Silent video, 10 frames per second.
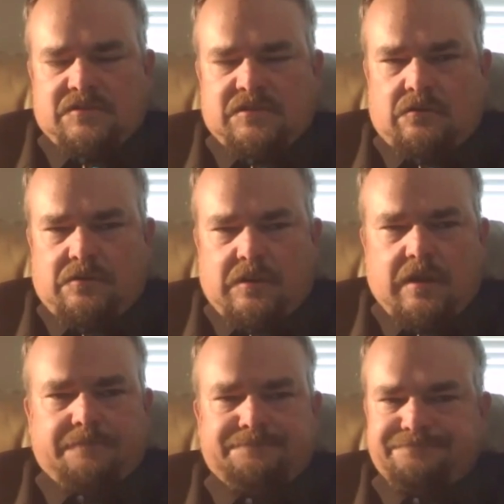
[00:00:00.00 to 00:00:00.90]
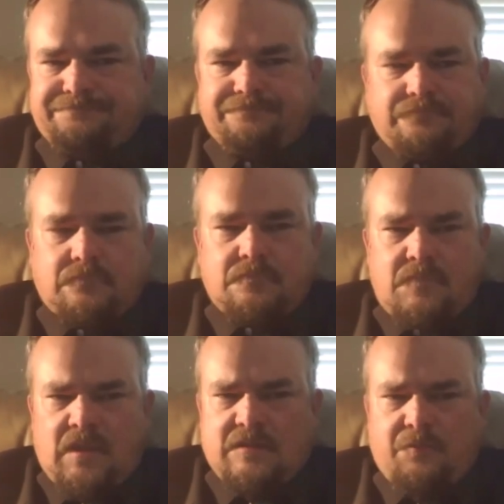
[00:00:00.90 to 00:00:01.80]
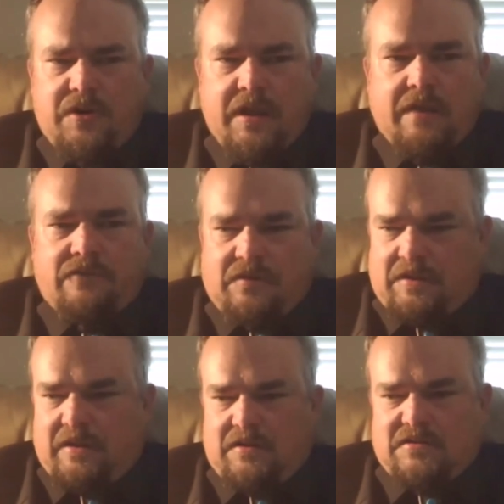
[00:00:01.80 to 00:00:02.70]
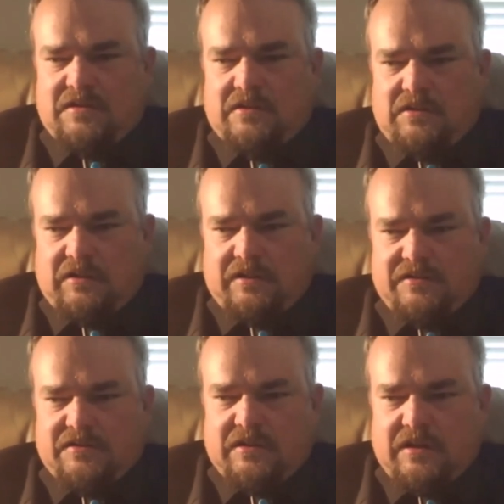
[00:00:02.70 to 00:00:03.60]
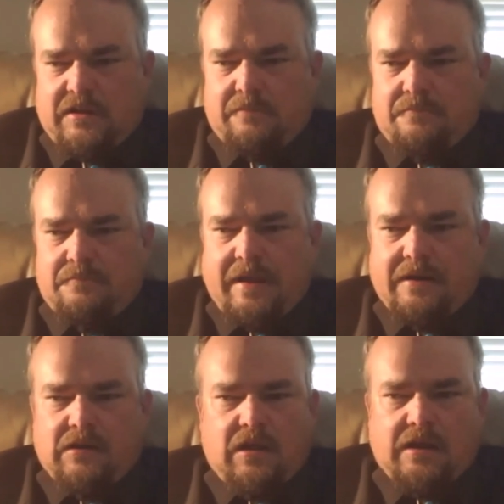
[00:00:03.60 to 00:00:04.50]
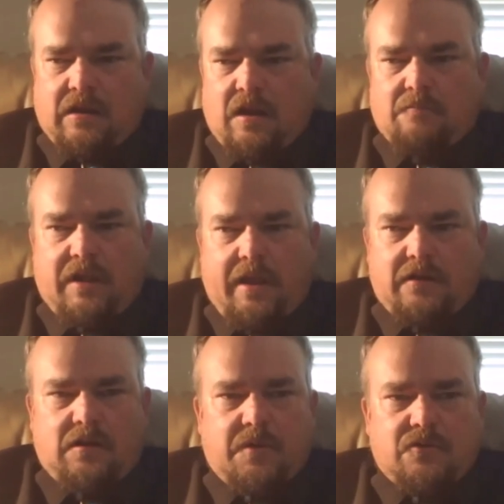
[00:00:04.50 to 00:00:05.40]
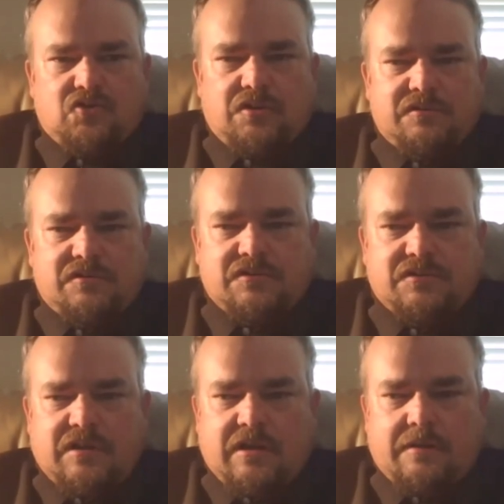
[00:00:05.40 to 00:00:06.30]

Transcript: So, yeah, it's a pretty heavy thing, to say the least, and a lot of complicated emotions,